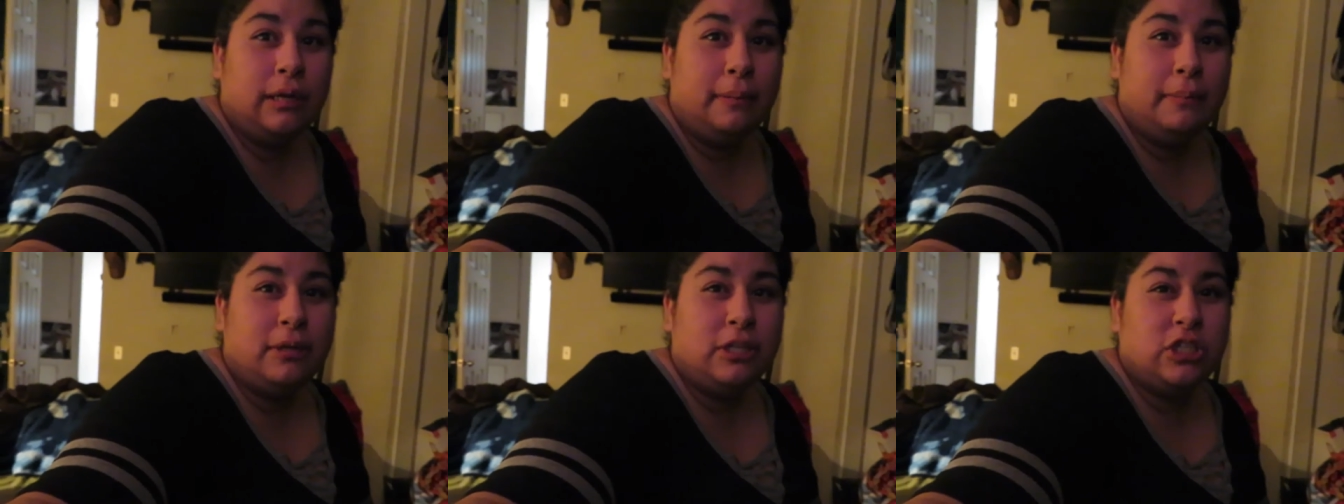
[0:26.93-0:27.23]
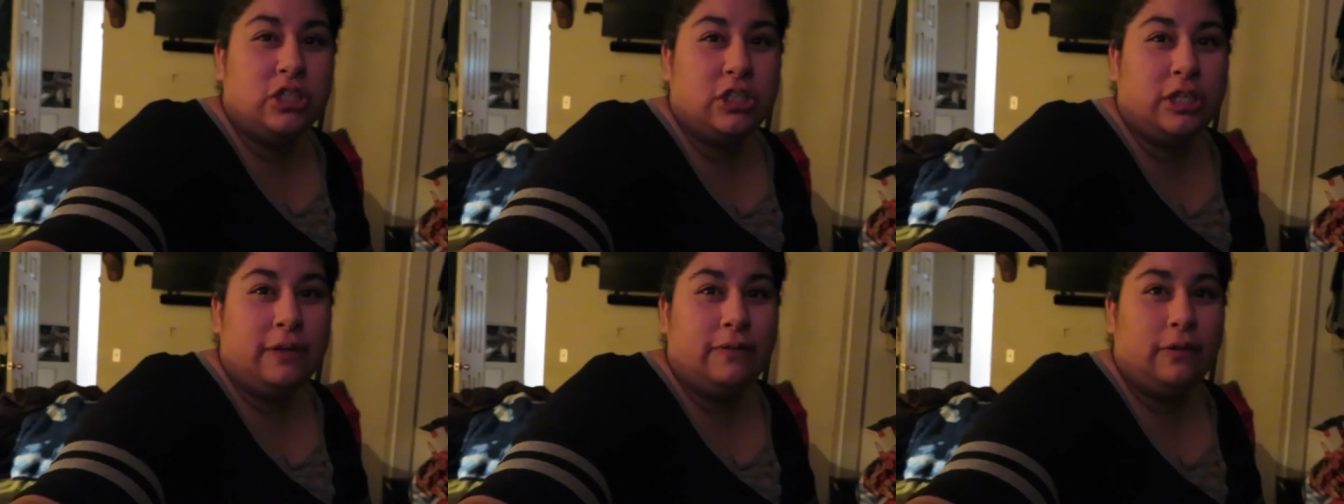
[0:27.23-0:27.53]
Let me
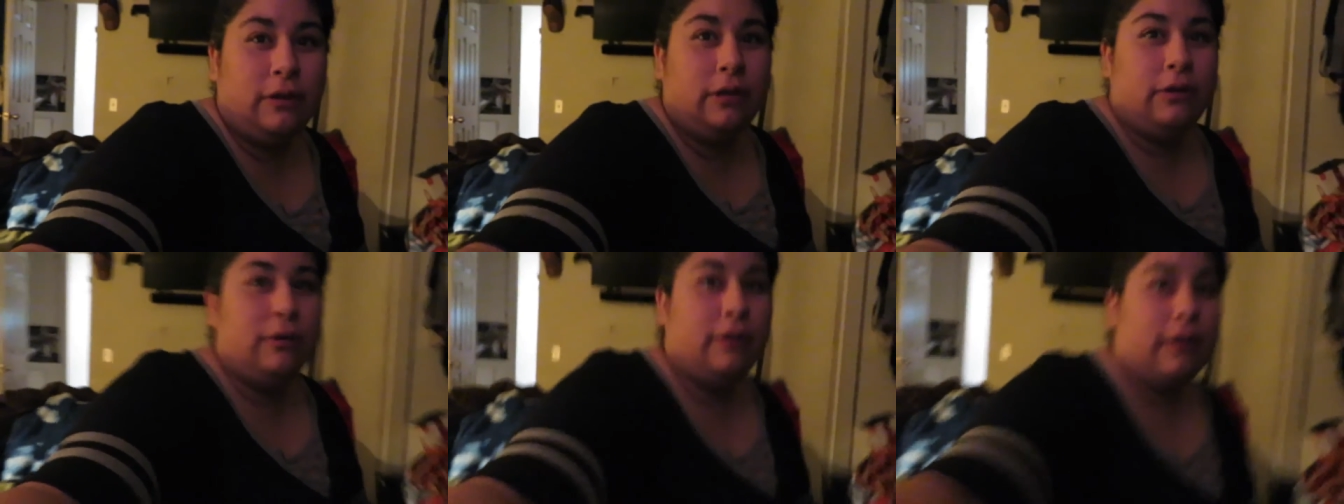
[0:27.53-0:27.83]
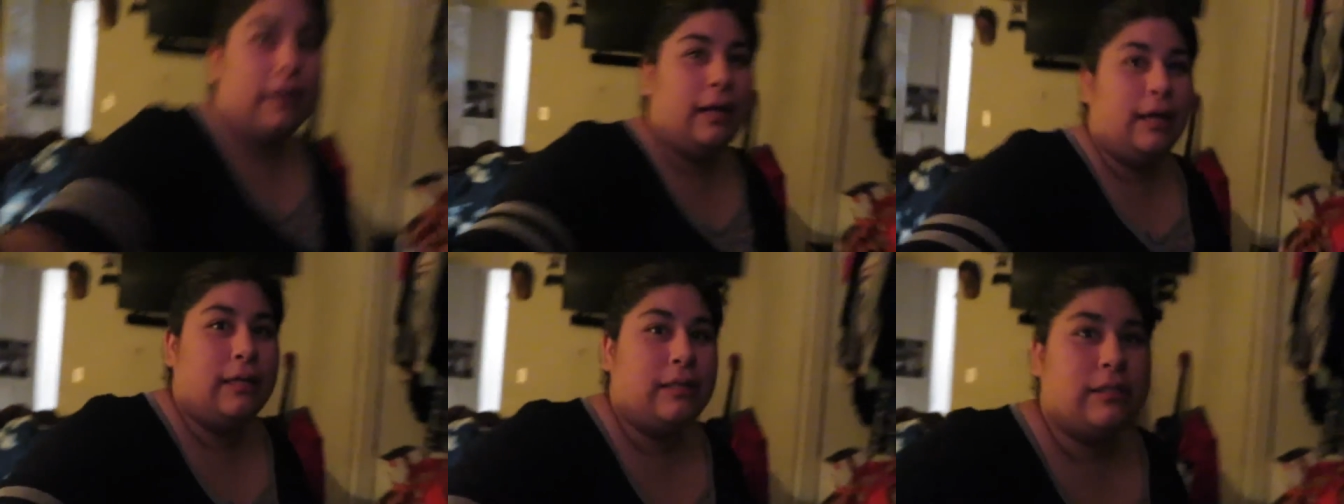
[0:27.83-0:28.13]
just give you a little
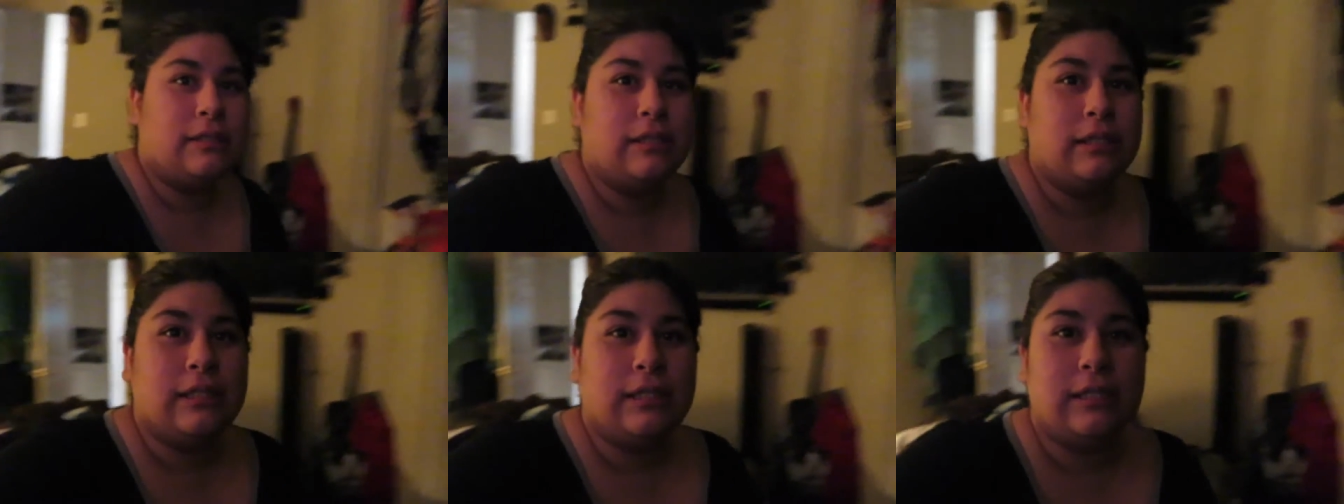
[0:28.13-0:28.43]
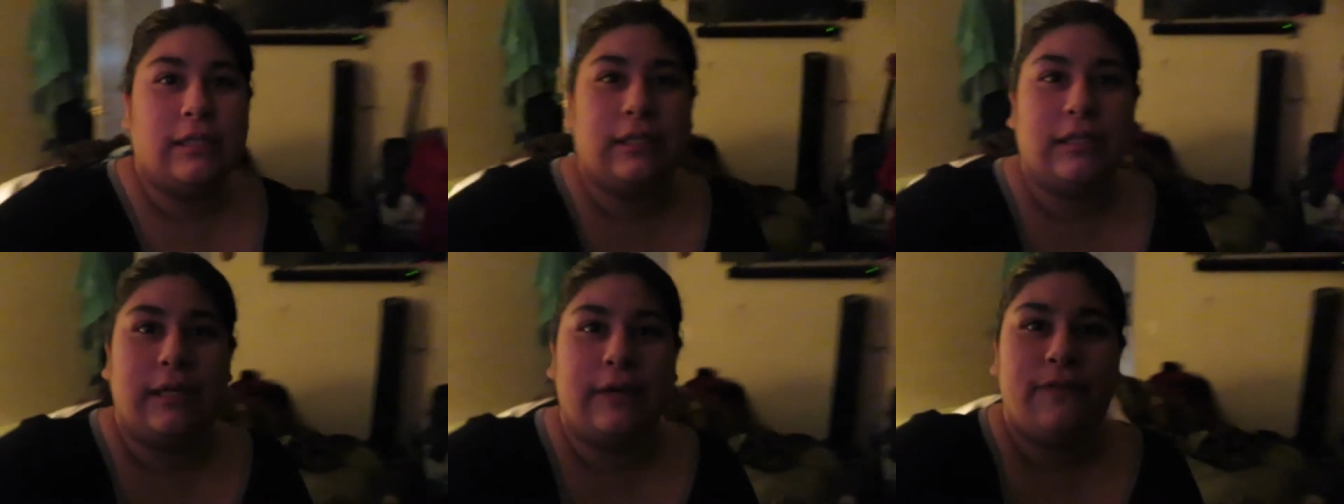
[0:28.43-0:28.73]
glance.
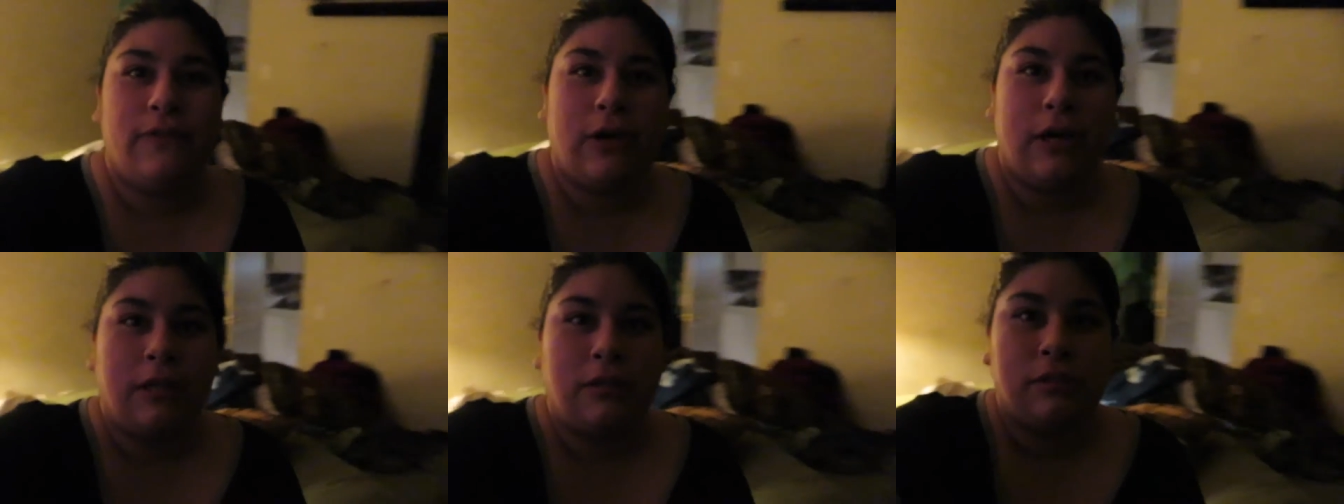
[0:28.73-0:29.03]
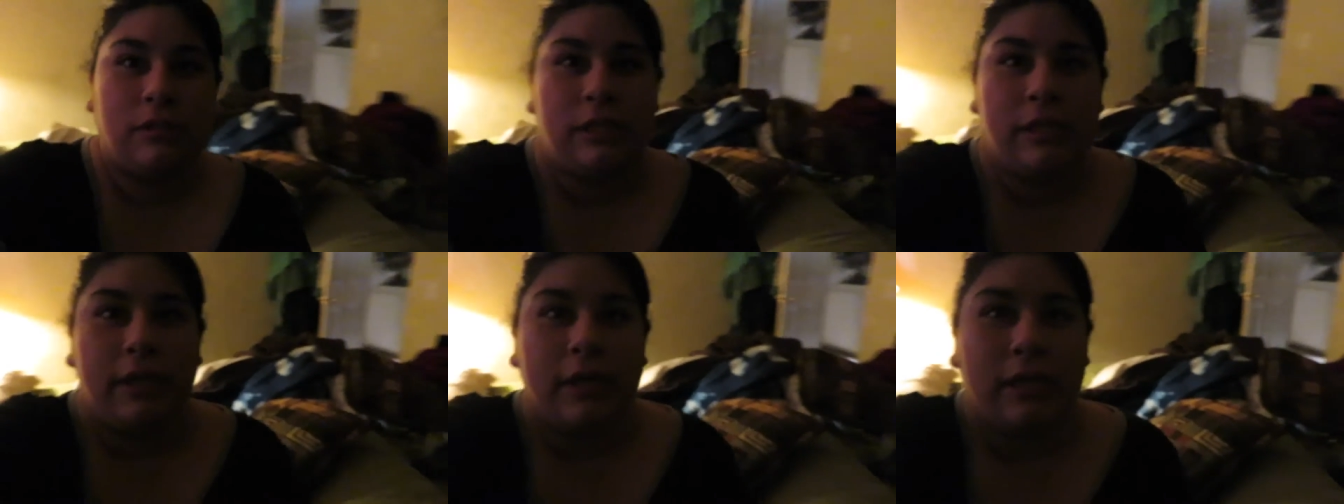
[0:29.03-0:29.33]
If you got
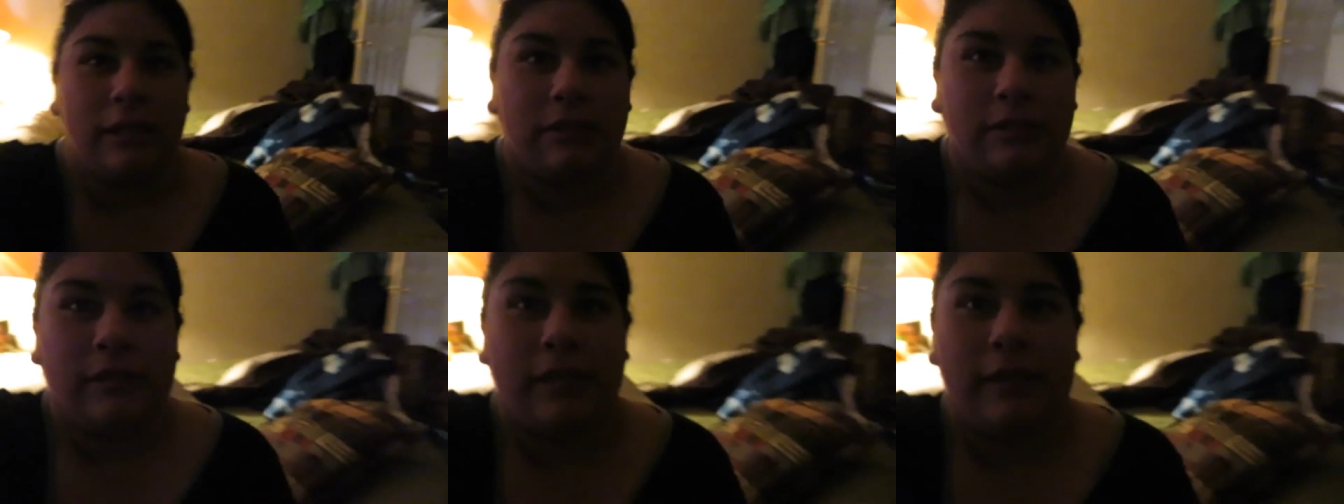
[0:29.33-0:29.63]
to see, you got to